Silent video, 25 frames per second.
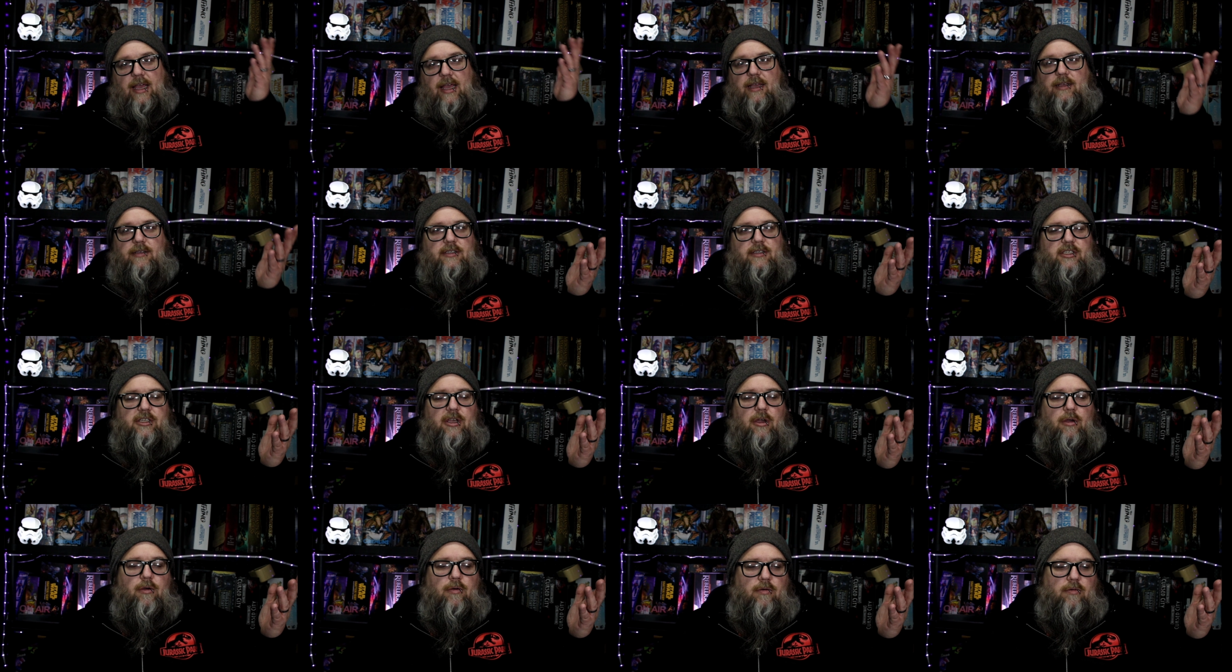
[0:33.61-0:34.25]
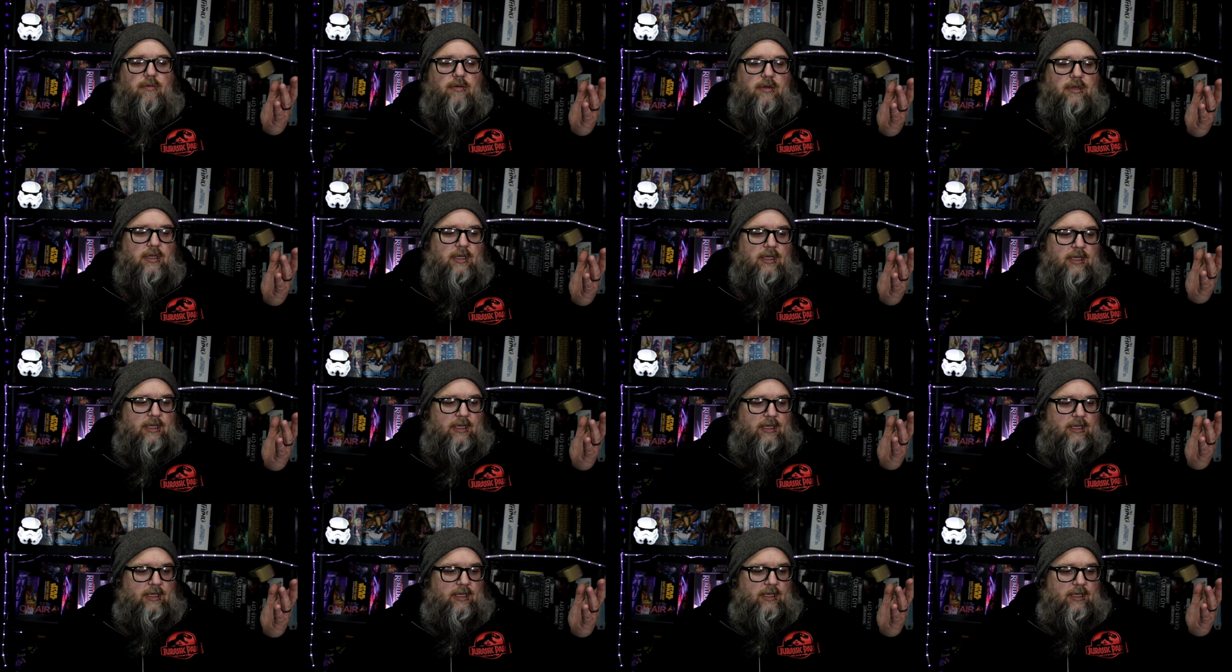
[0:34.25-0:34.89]
So
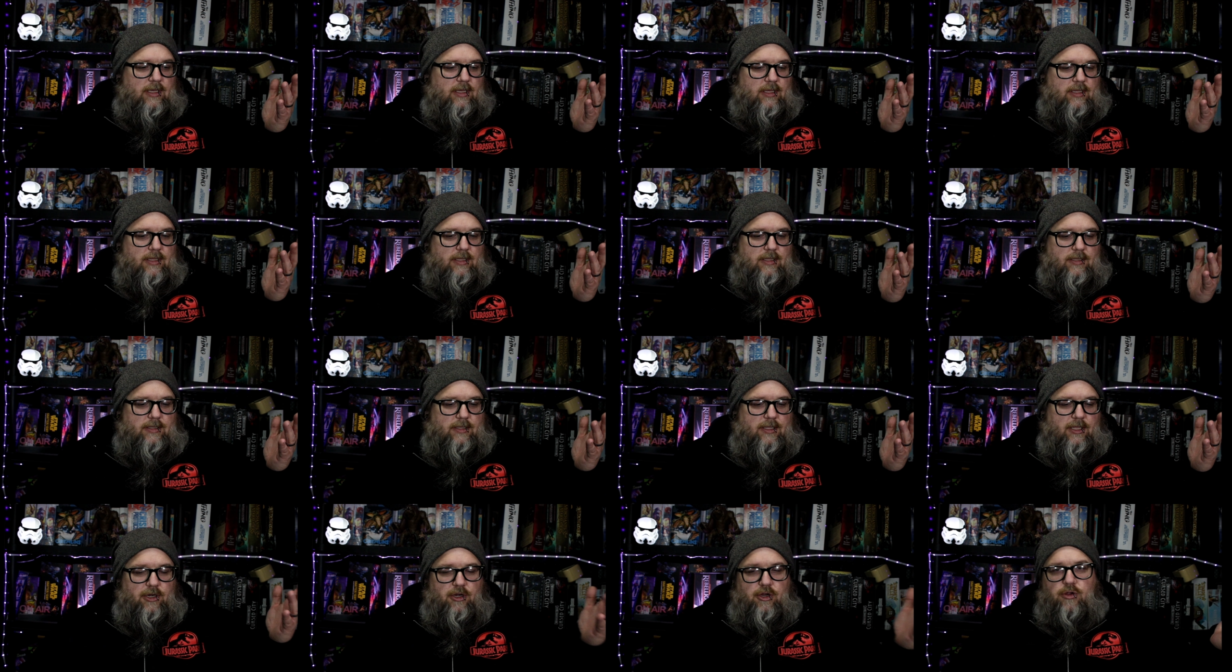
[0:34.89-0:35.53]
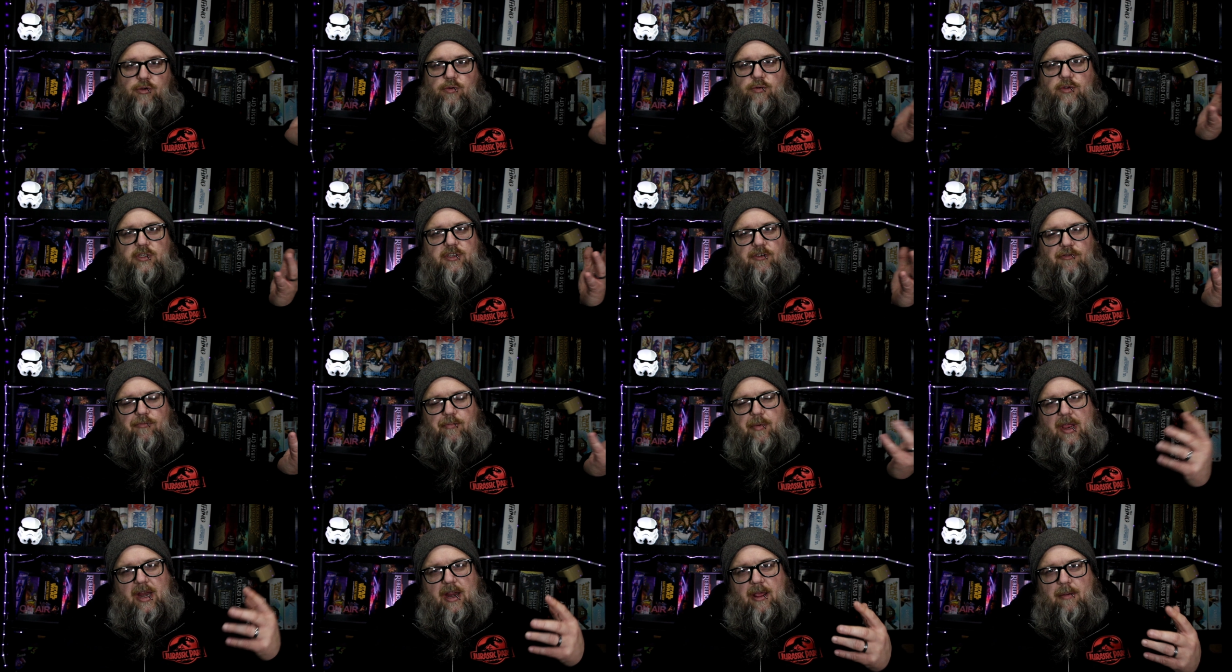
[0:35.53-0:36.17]
the new Silver
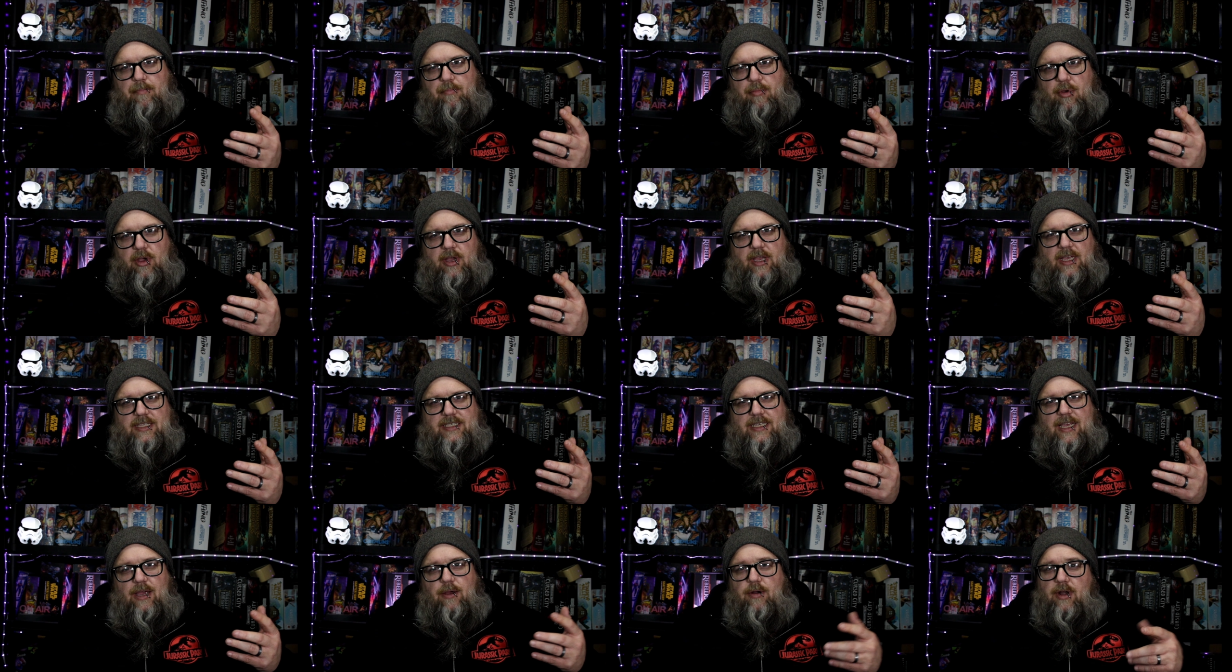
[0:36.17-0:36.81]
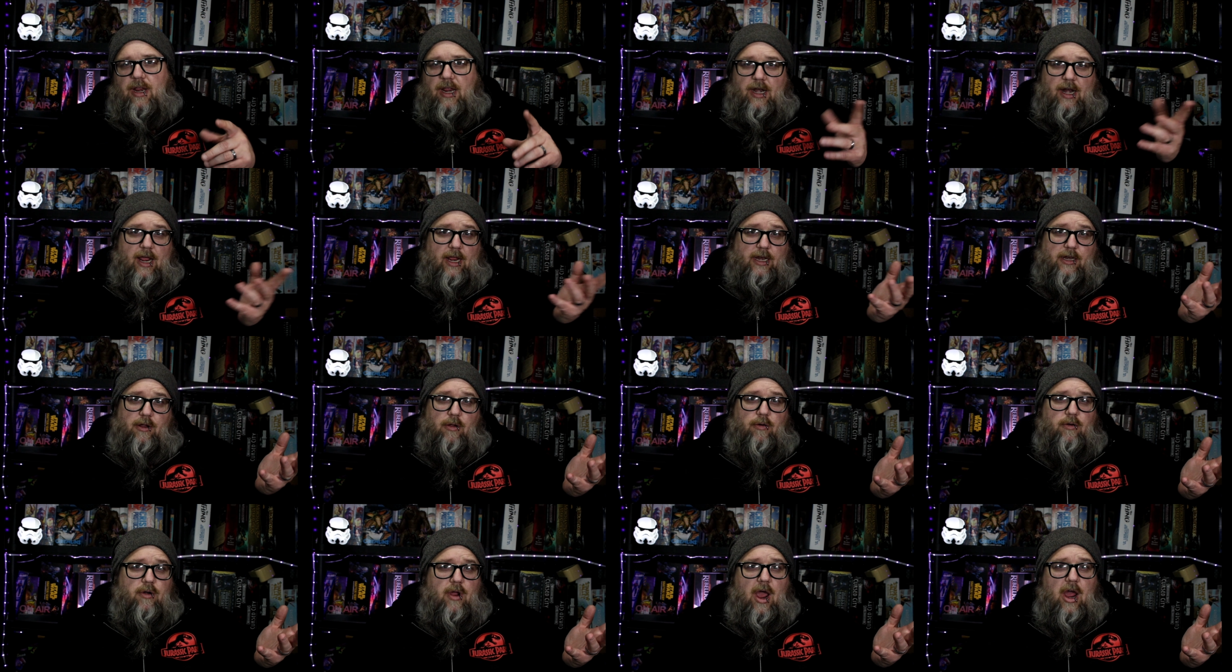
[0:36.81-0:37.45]
Bayonet book is out, and I
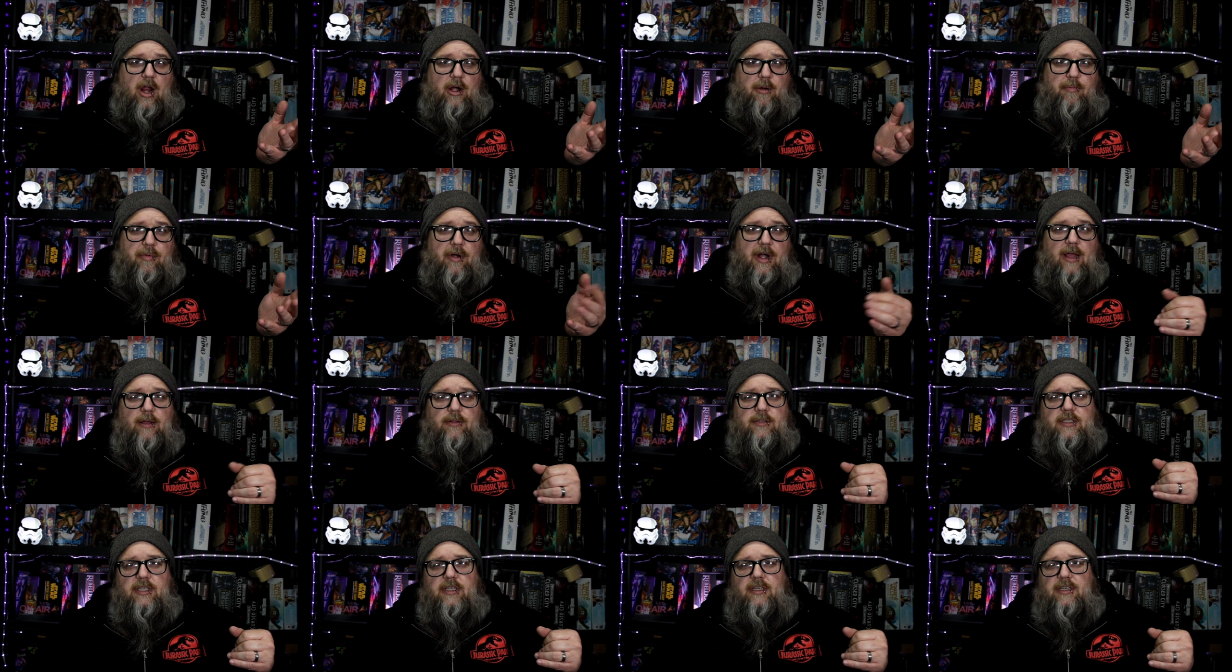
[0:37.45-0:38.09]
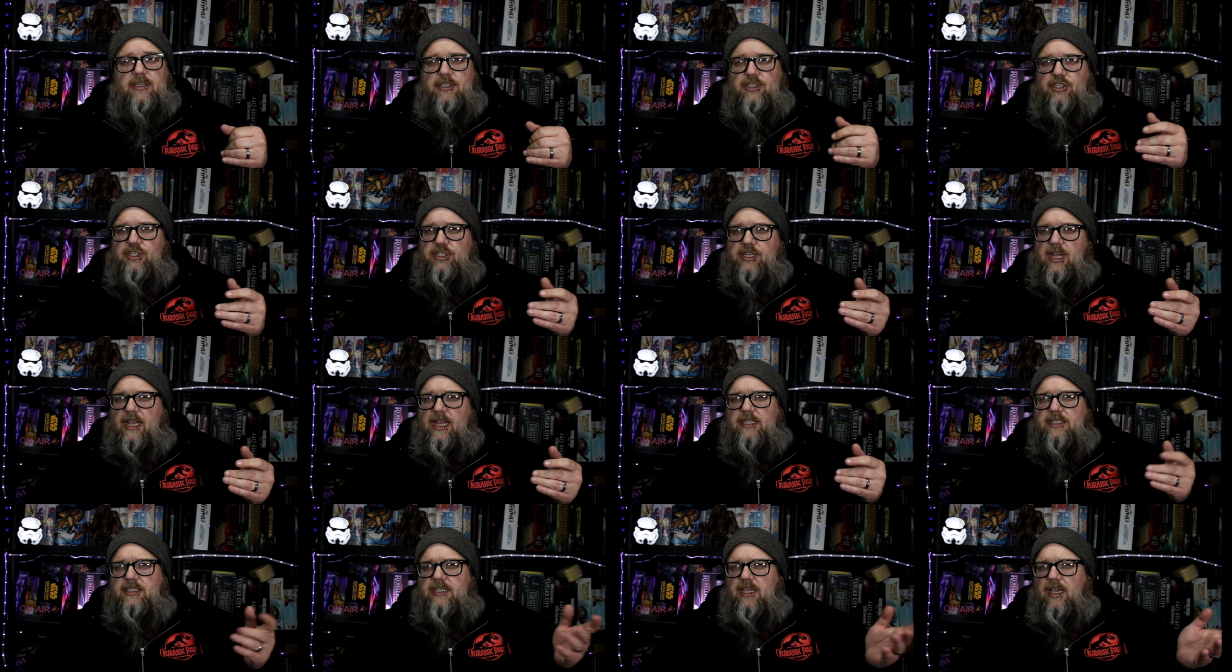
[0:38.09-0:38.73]
don't know how to pronounce it.
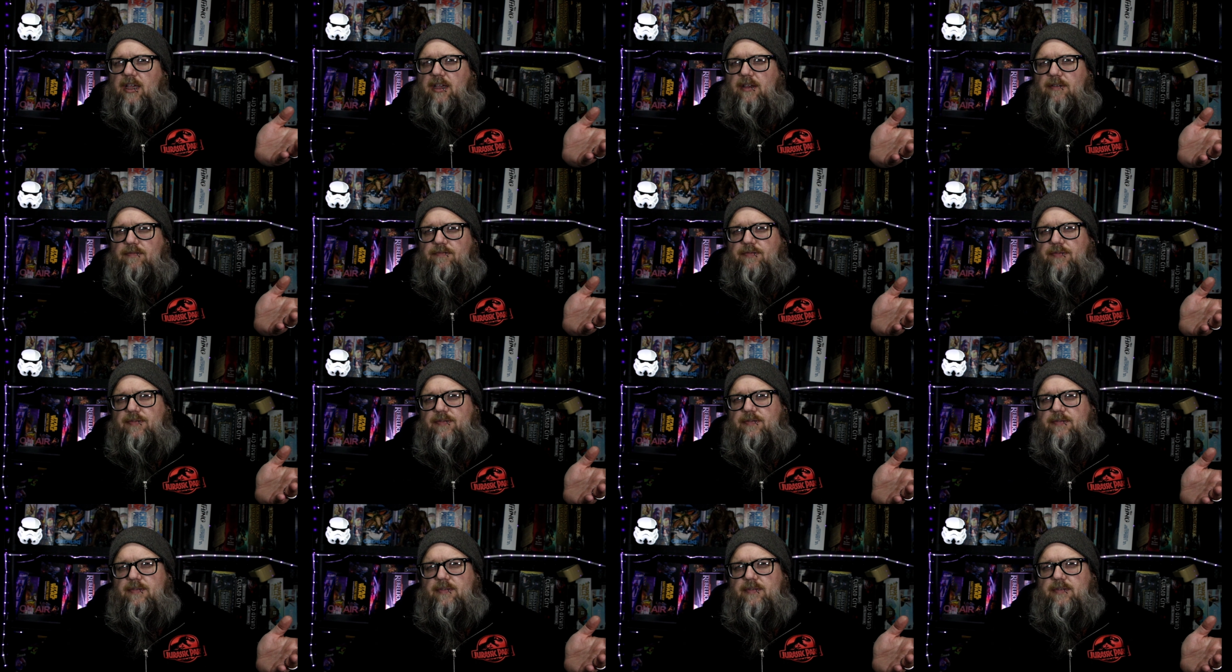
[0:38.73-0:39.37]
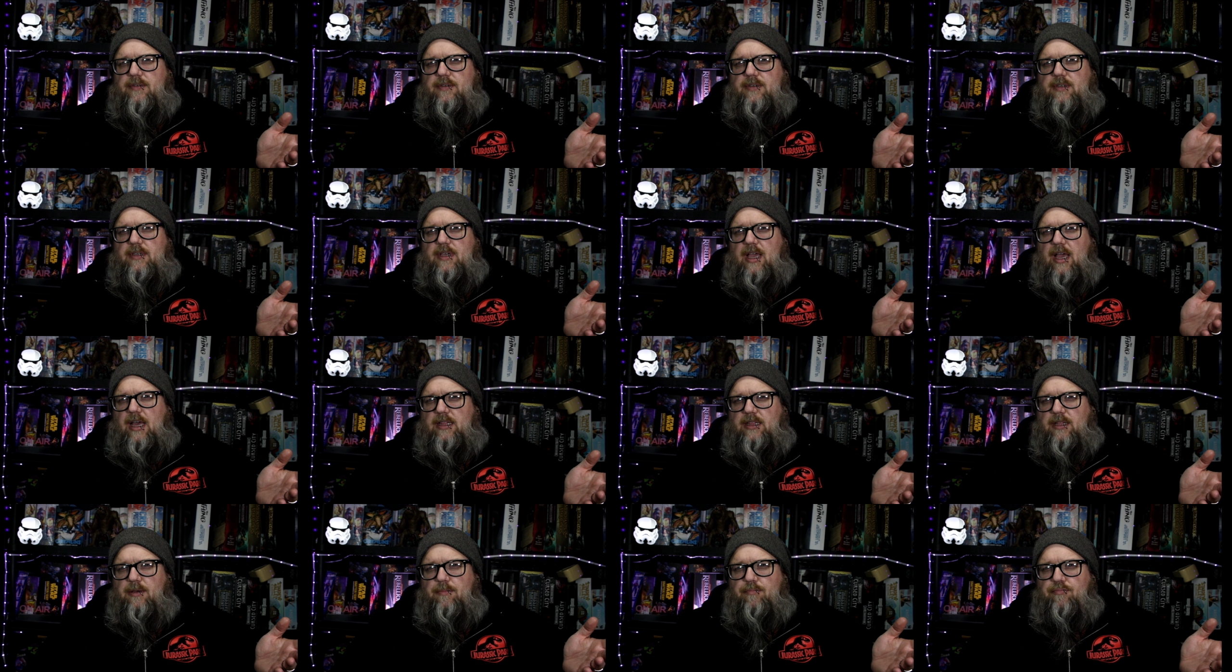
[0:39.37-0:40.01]
Shades of
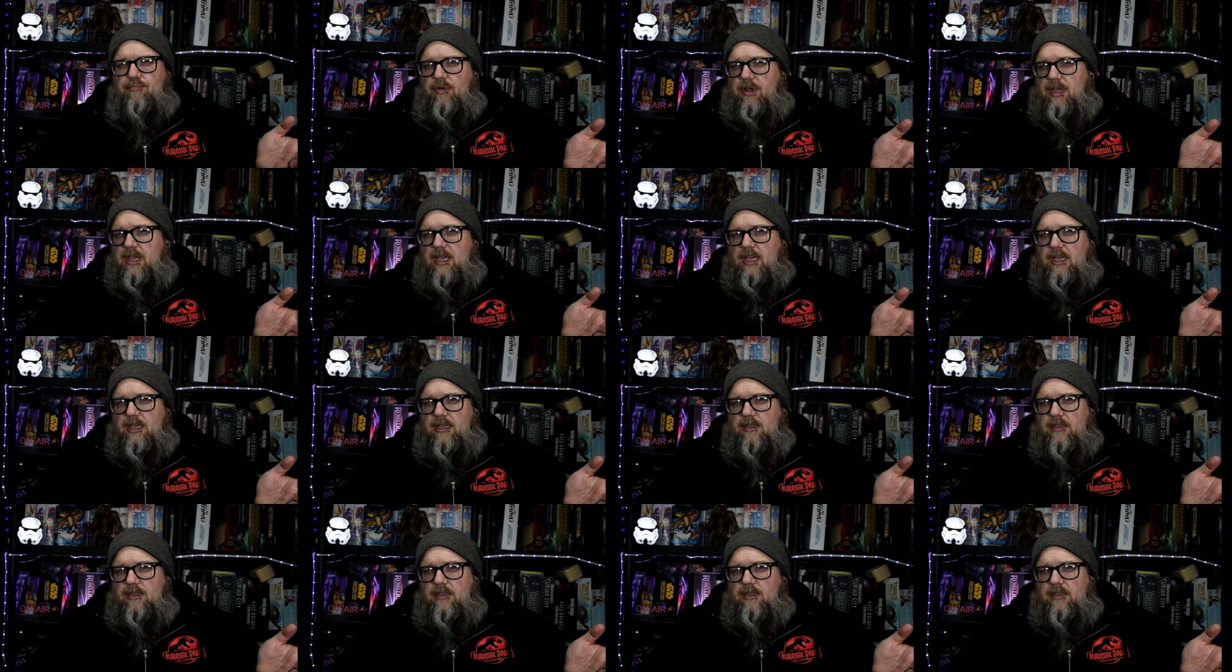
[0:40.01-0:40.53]
Calabria?